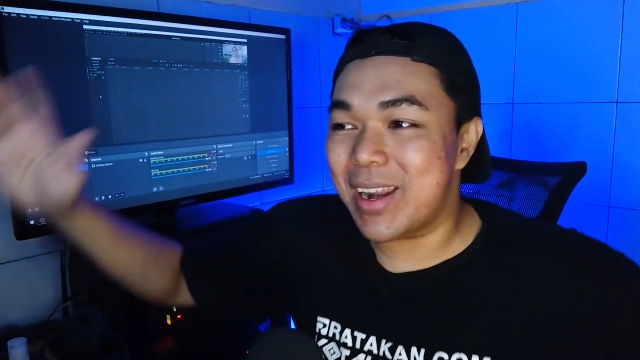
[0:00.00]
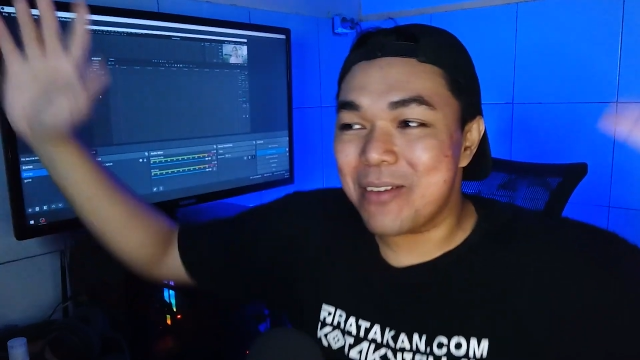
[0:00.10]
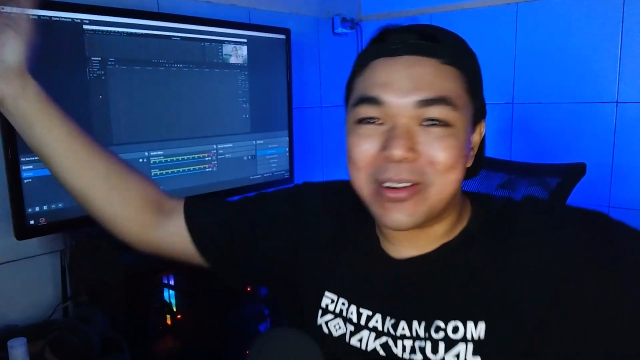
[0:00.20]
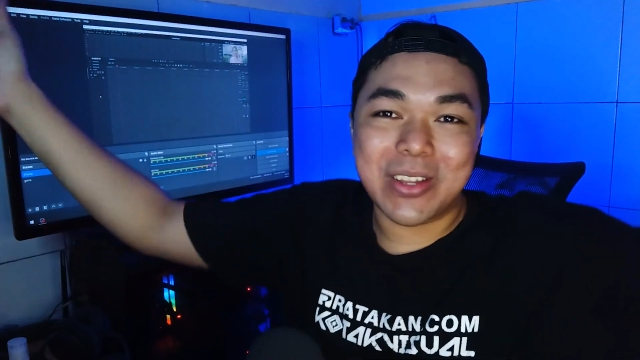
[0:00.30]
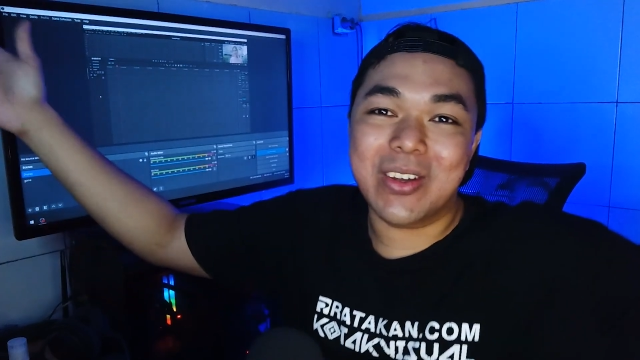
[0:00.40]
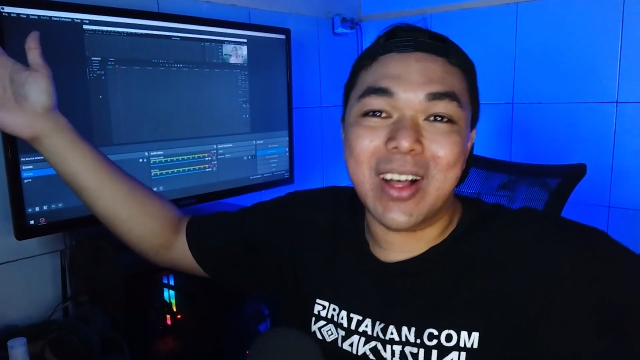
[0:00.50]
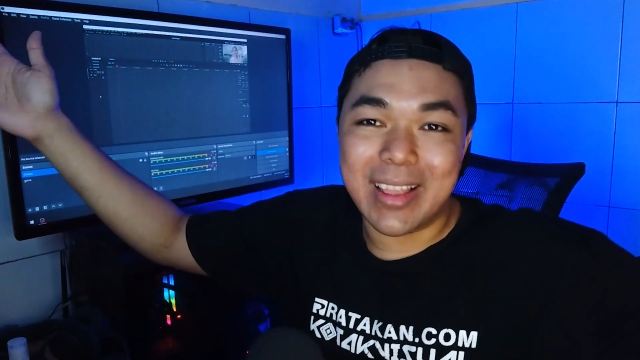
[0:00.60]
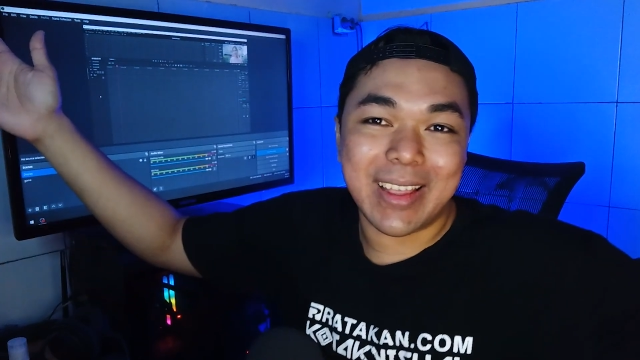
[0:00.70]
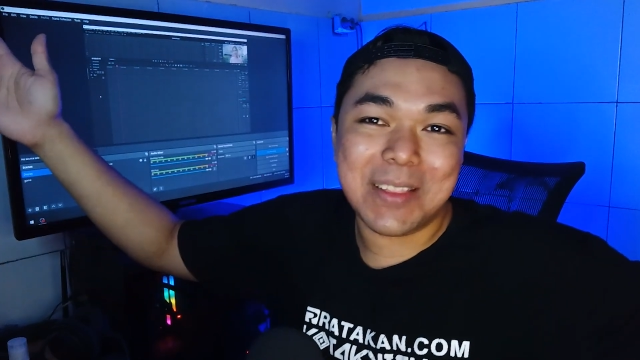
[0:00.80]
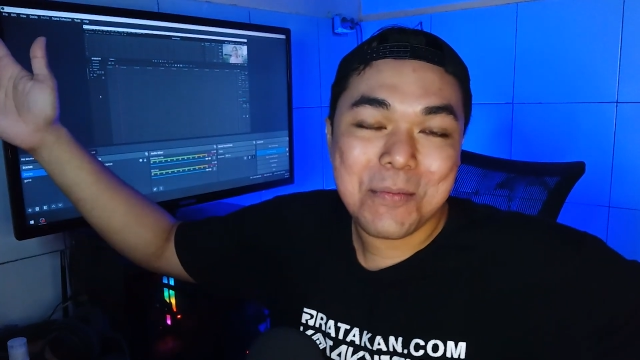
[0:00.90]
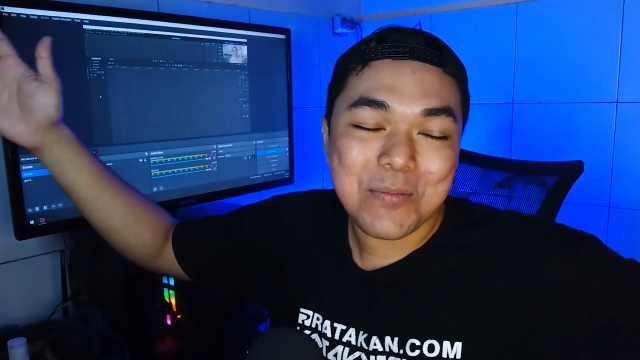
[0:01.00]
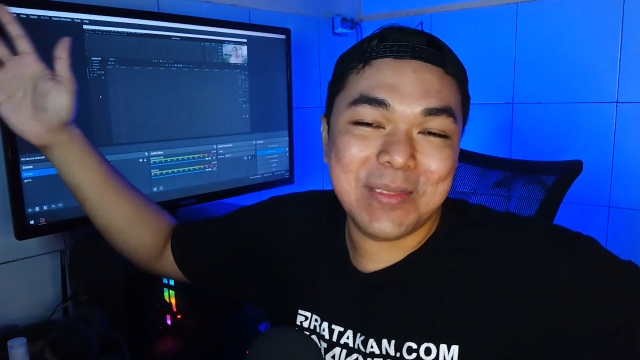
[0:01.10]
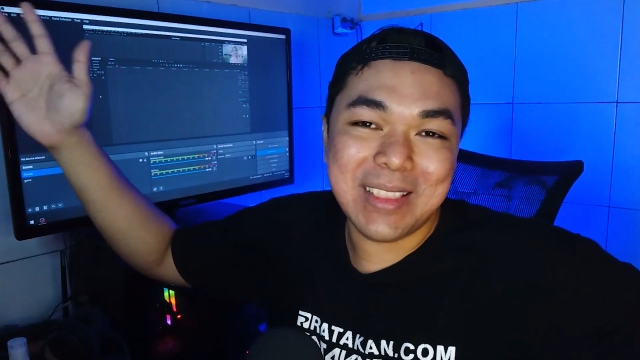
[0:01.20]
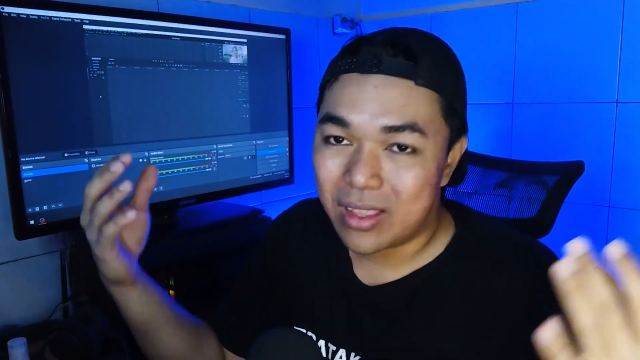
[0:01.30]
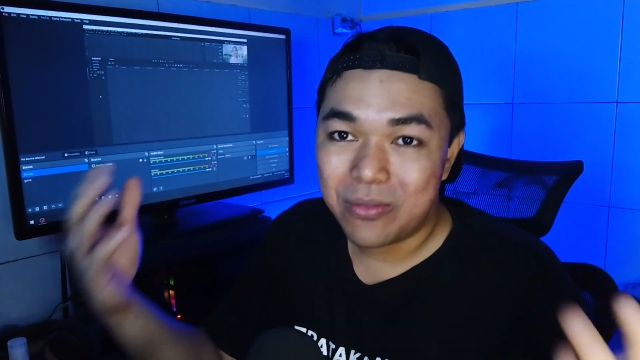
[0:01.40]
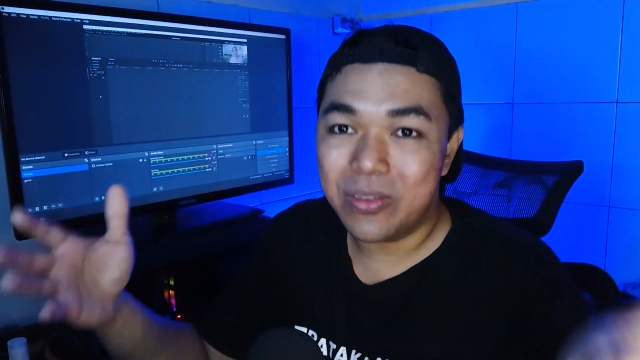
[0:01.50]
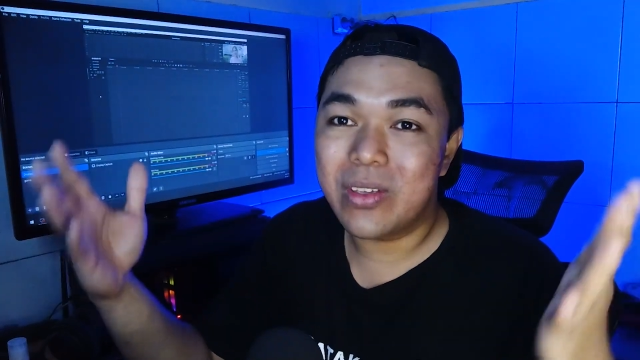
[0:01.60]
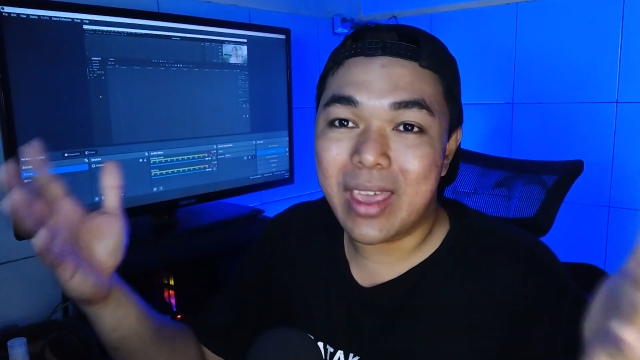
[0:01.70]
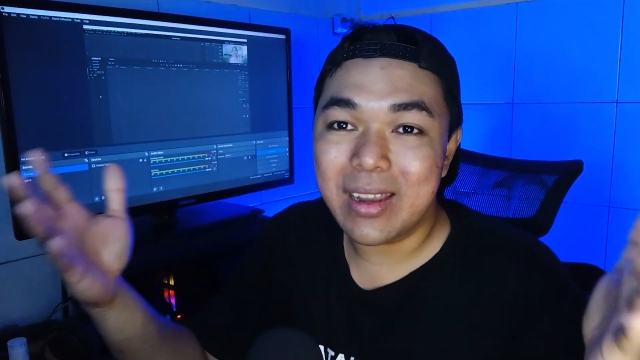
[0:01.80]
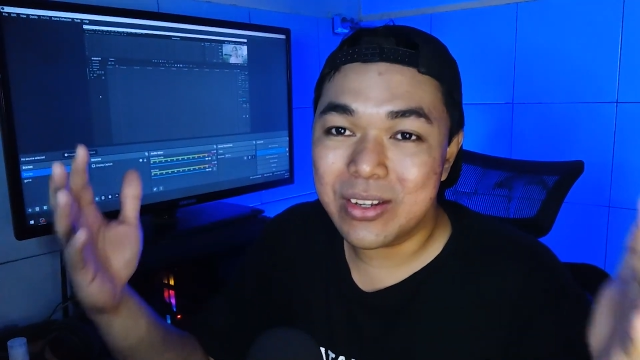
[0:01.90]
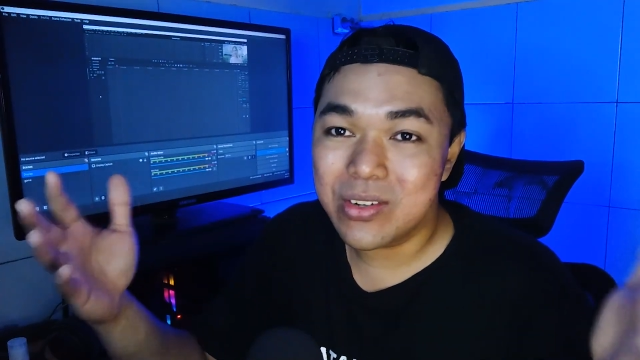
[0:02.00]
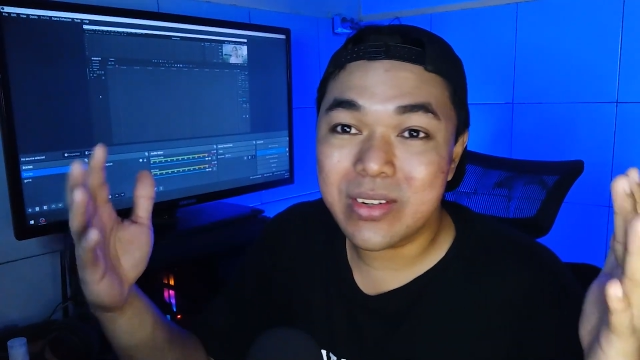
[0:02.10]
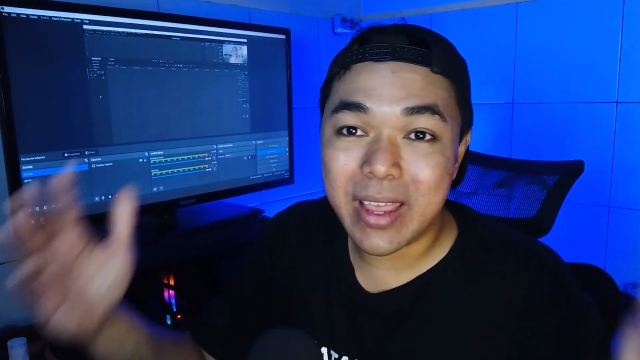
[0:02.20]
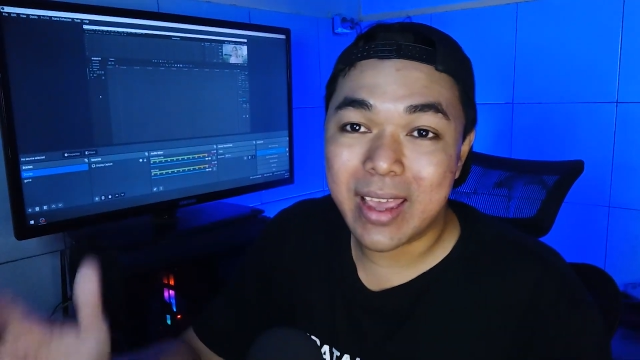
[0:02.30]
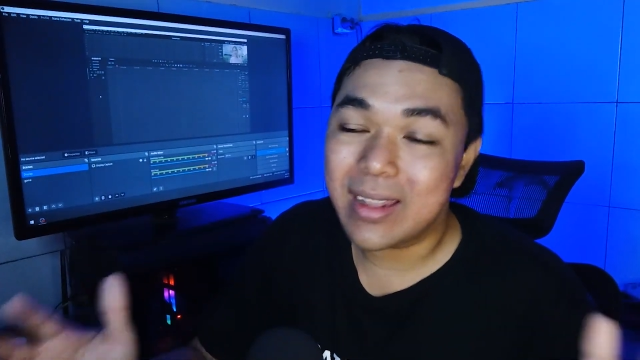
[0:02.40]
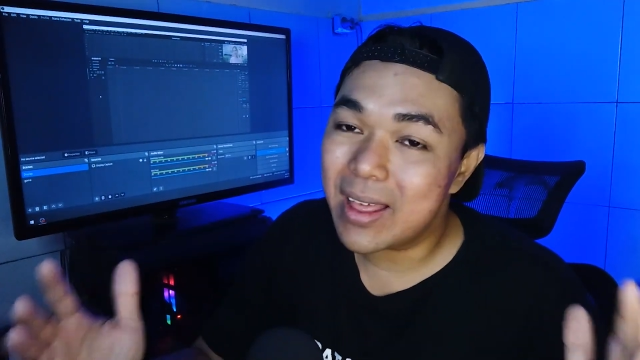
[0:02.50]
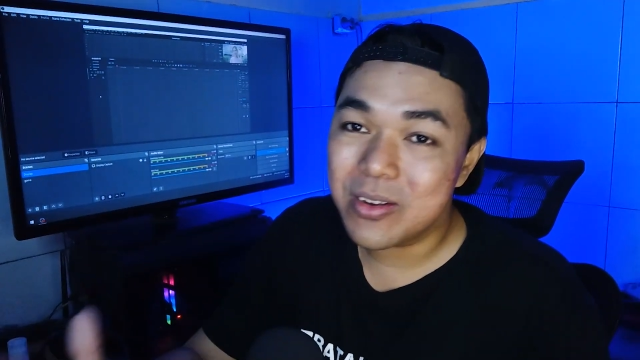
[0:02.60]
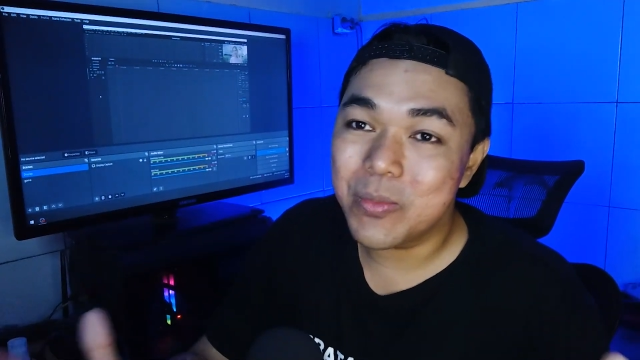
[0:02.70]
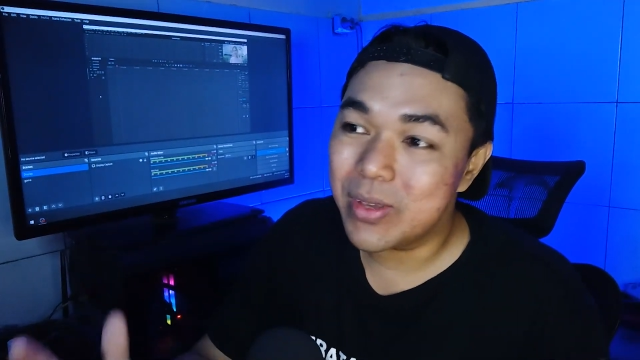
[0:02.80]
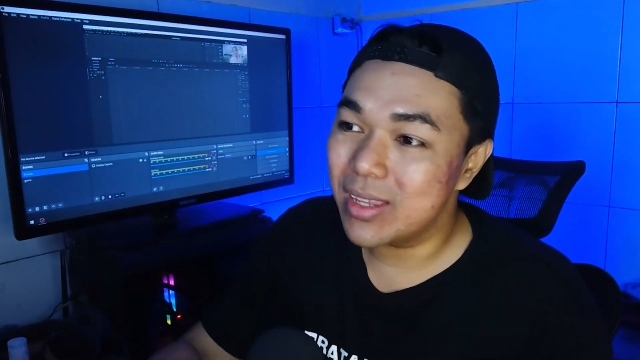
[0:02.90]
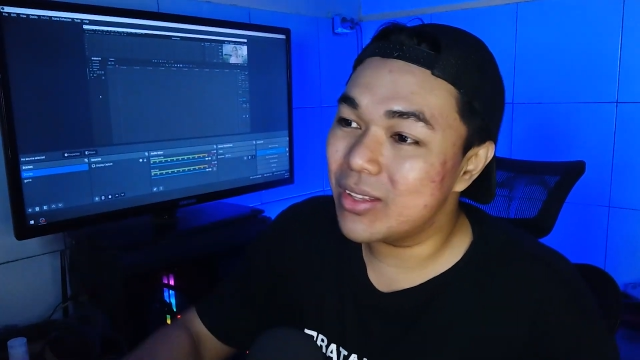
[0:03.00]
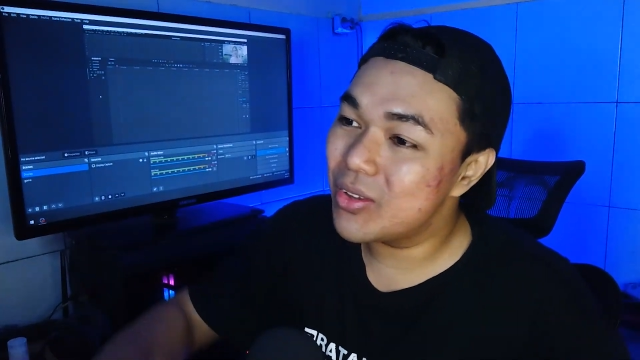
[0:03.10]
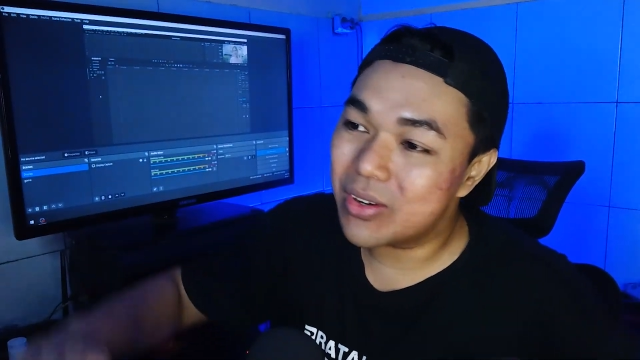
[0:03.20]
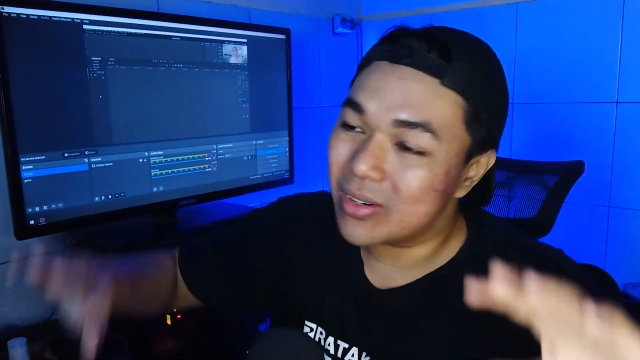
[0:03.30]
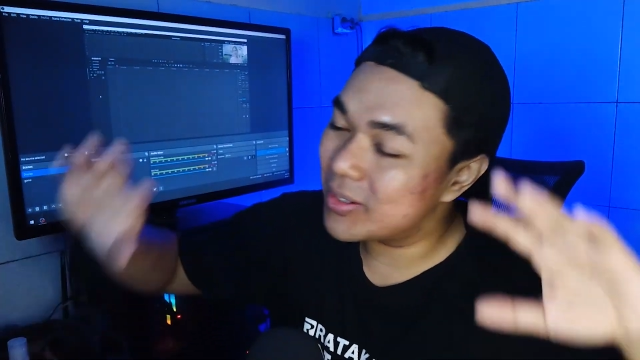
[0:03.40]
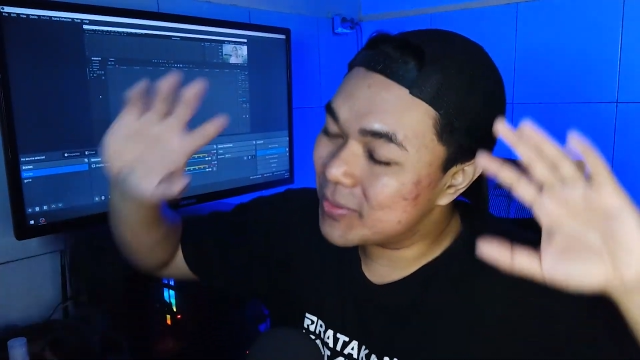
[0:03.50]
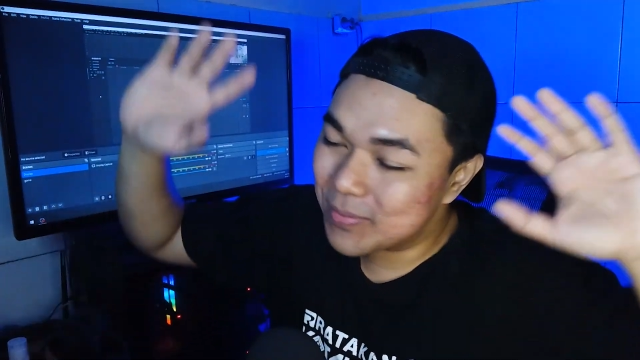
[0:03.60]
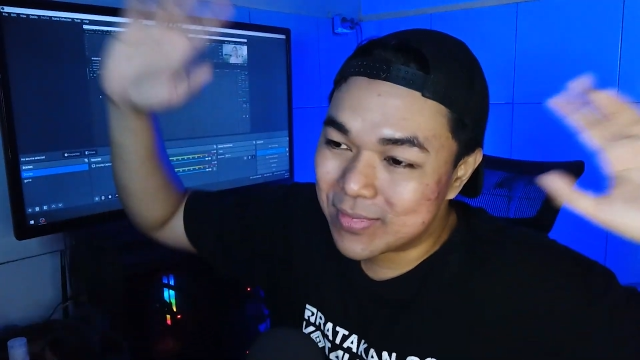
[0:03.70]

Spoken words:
whatever you call it. If you can do that, Adobe, your